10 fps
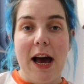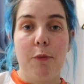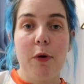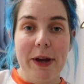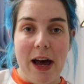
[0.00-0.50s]

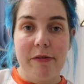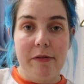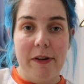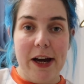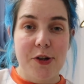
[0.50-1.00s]
And when we have
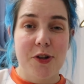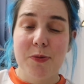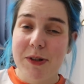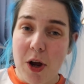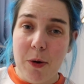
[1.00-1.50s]

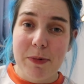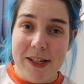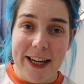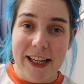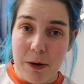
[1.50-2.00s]
infections, we don't
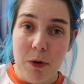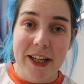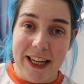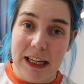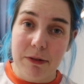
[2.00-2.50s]
particularly
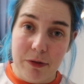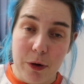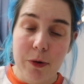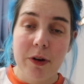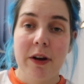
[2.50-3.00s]
want to eat
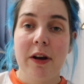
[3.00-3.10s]
food,